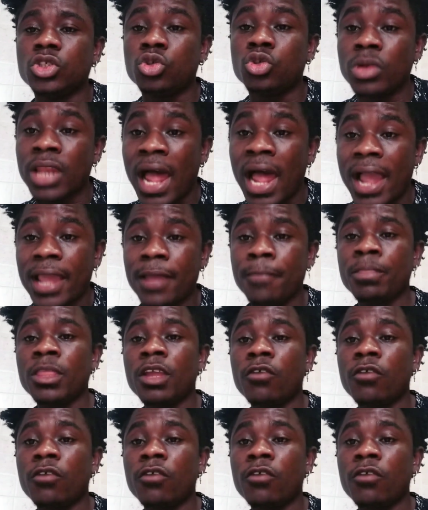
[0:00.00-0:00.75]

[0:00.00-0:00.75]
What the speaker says: July,